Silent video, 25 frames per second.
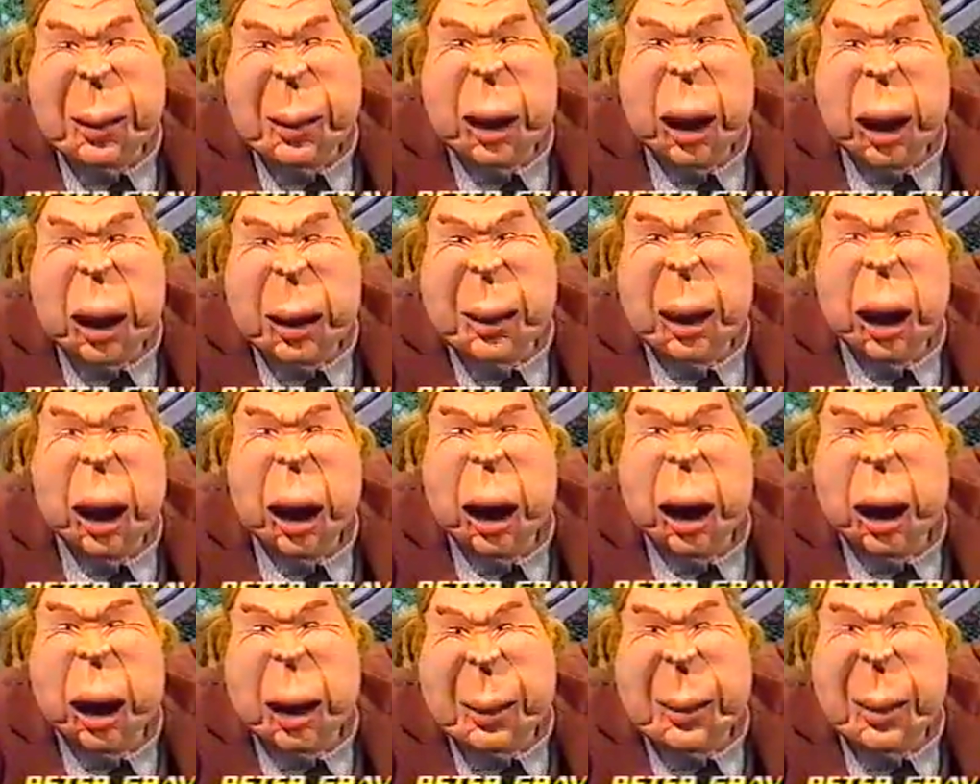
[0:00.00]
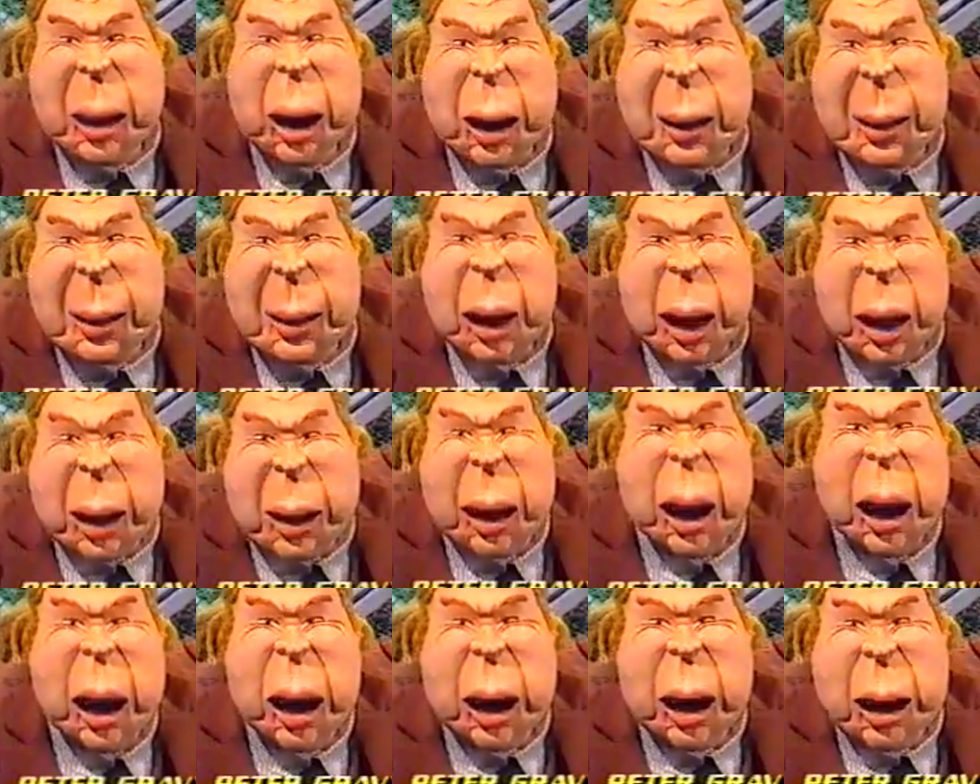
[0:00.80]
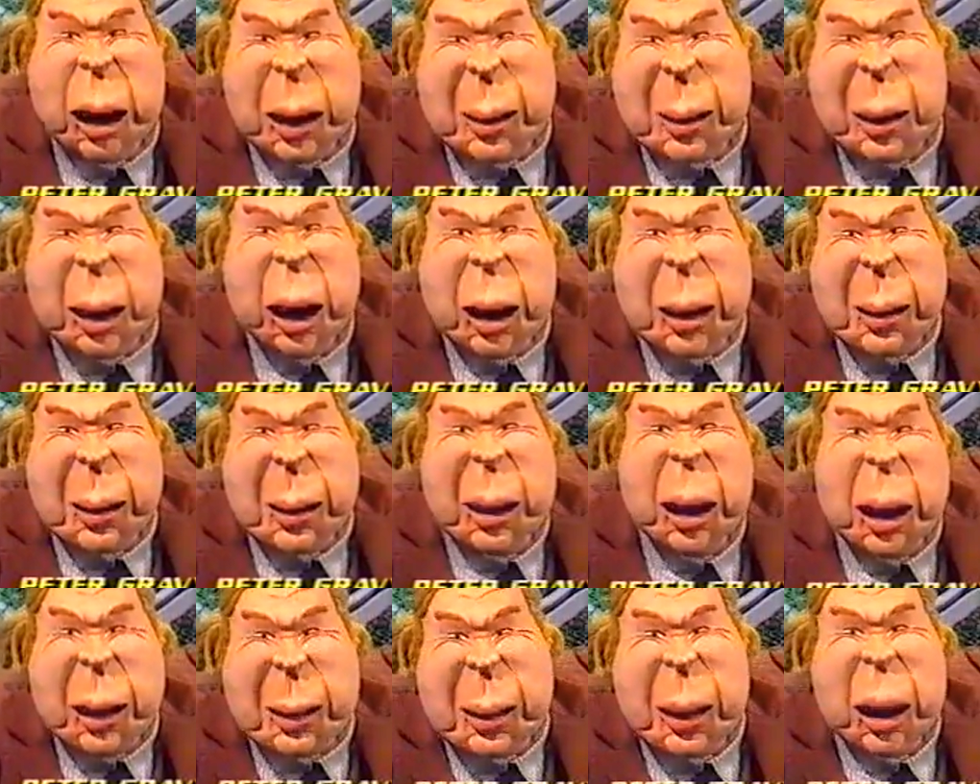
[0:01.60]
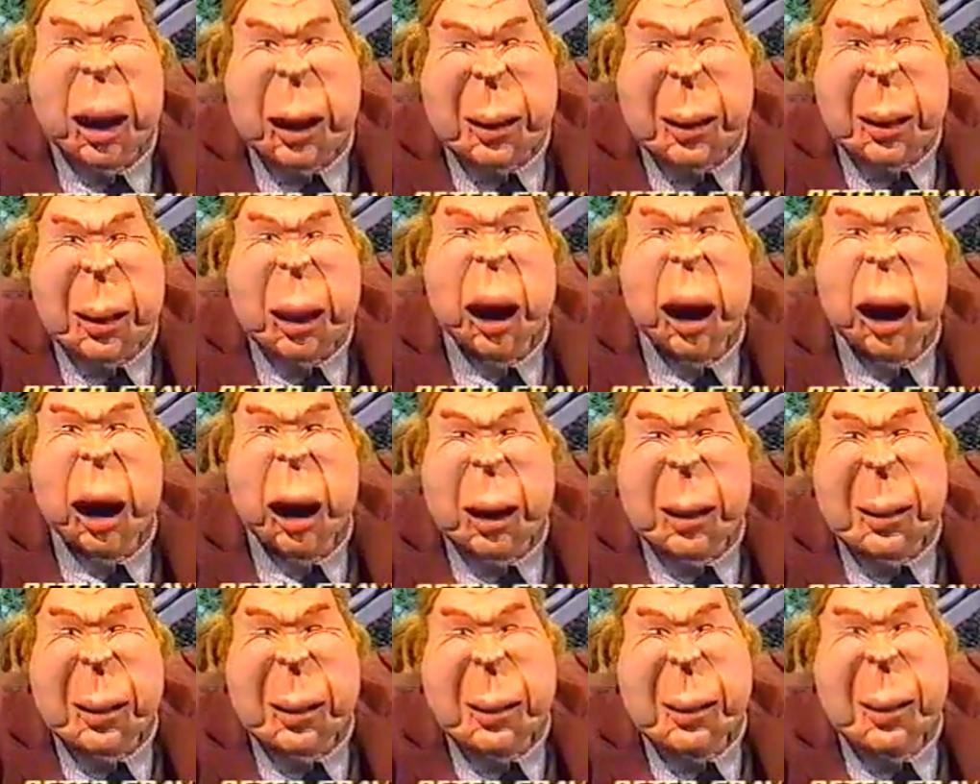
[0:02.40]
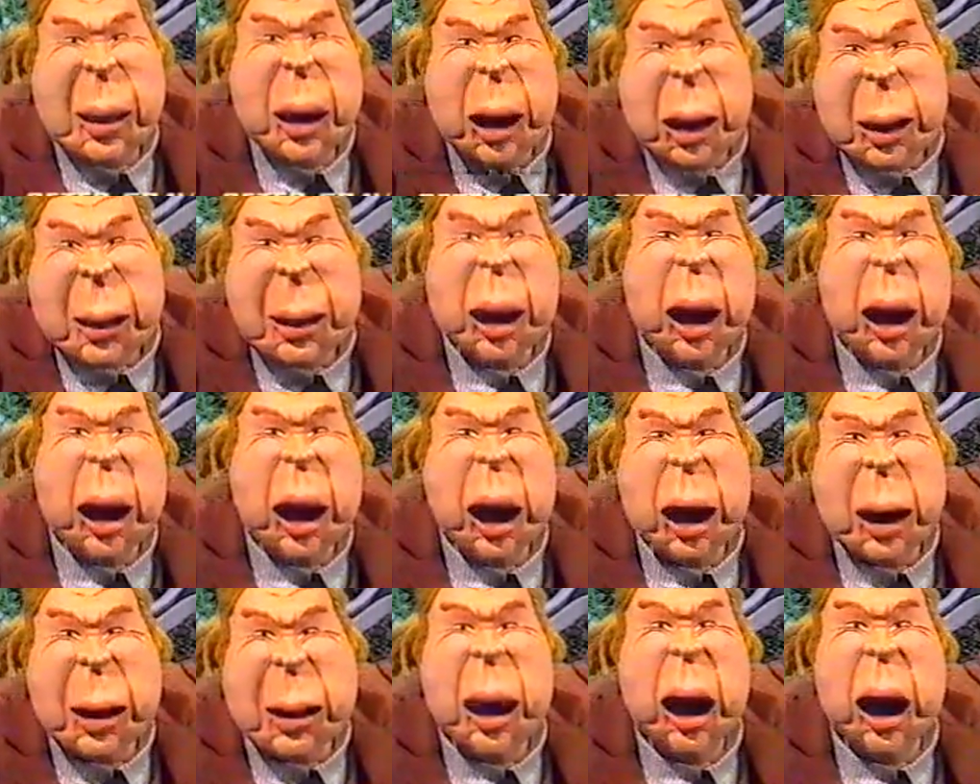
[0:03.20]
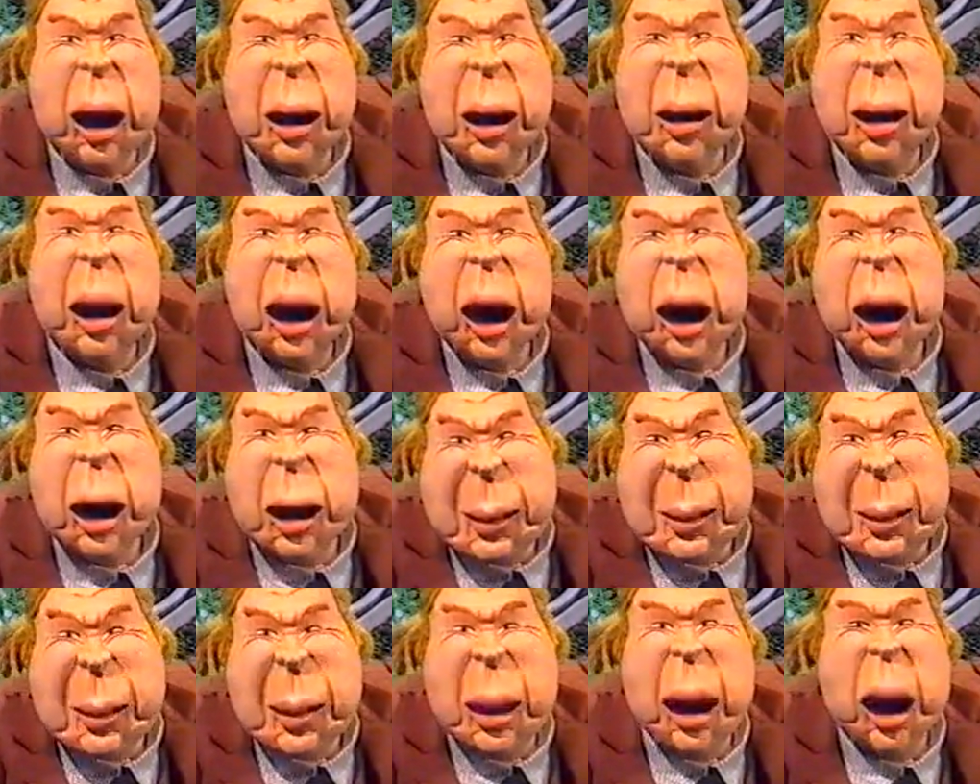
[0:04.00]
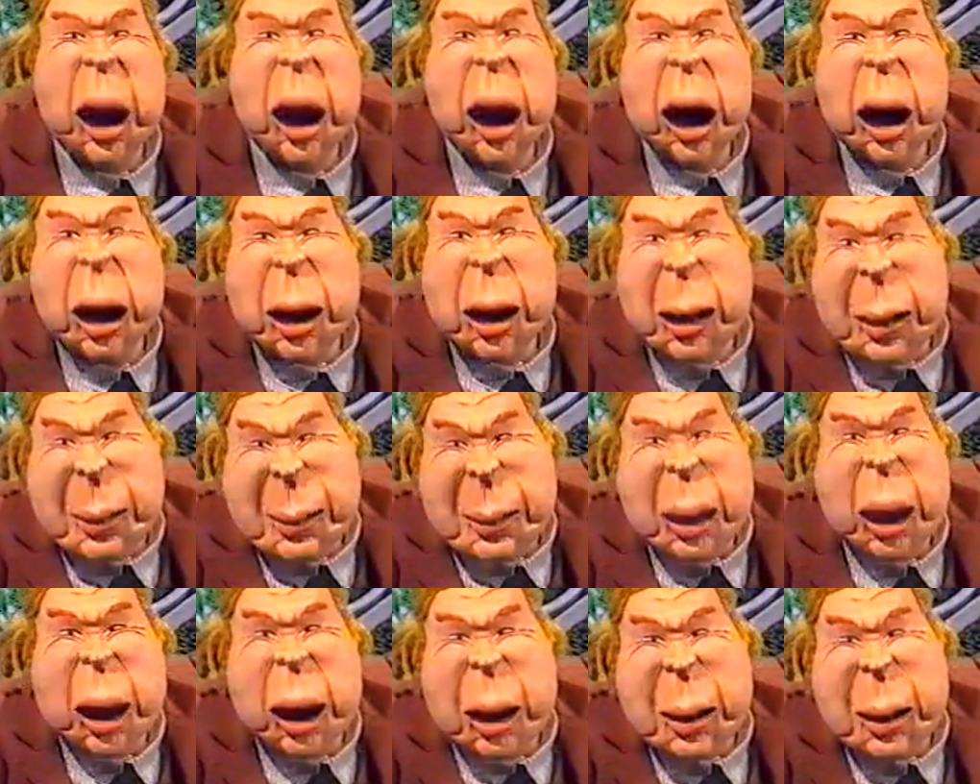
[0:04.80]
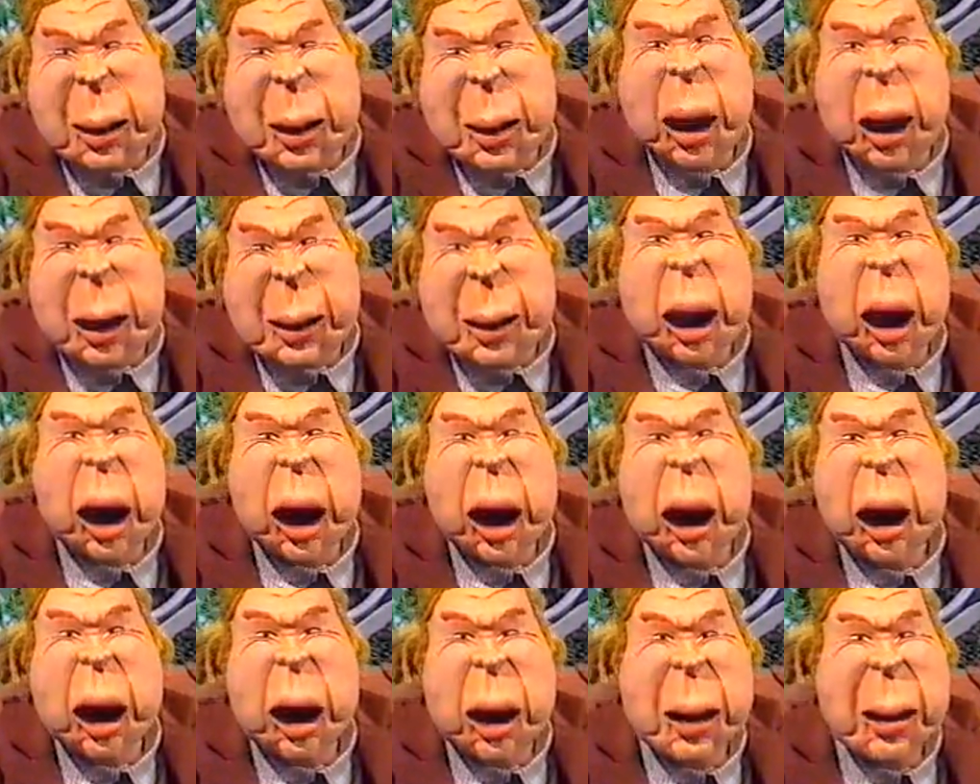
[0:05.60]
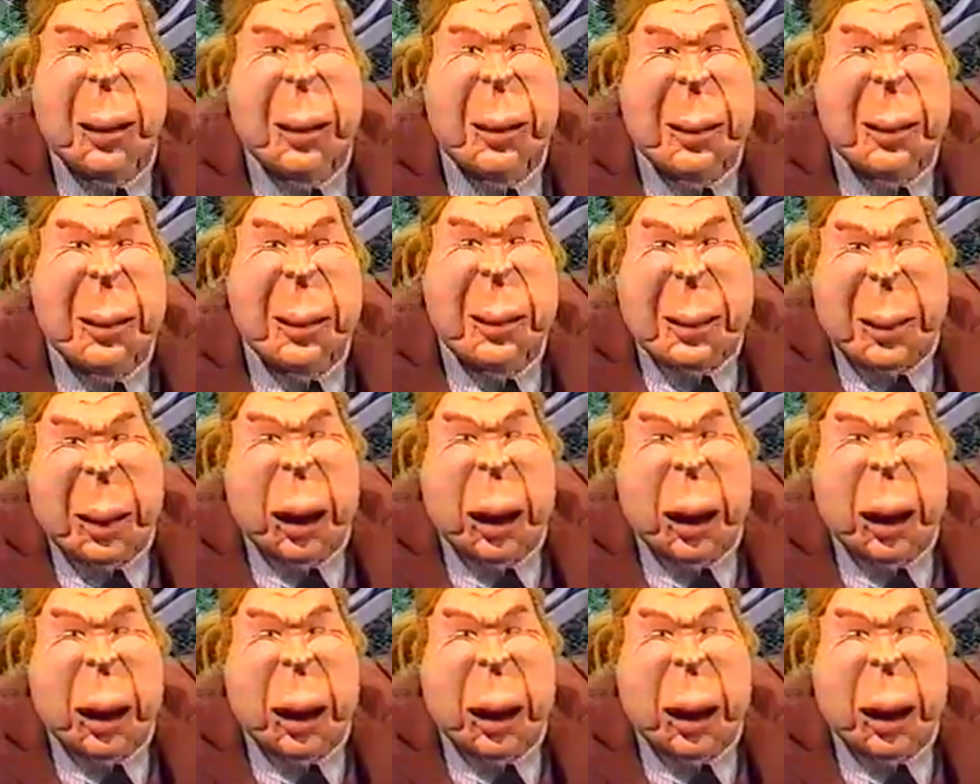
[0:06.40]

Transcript: So long to the third bottle of Chardonnay, farewell to the one last cleansing ale.